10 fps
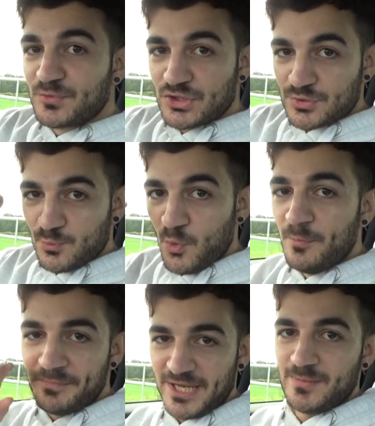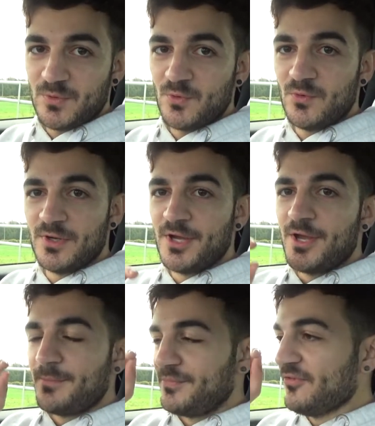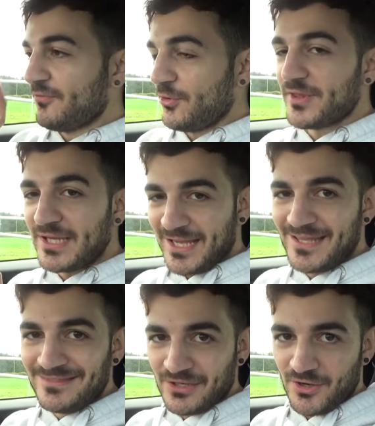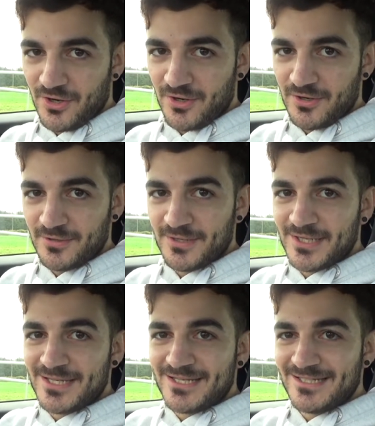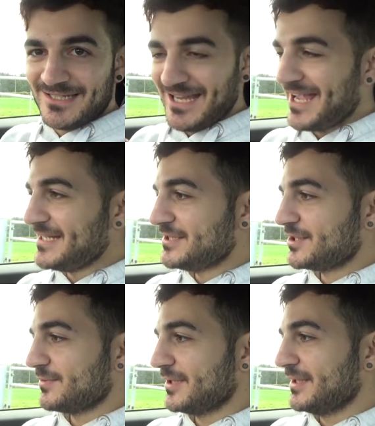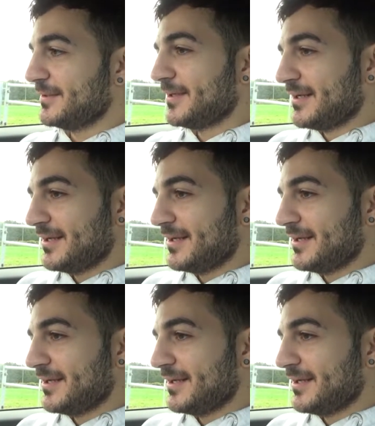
just warn people before they get in the car, get into it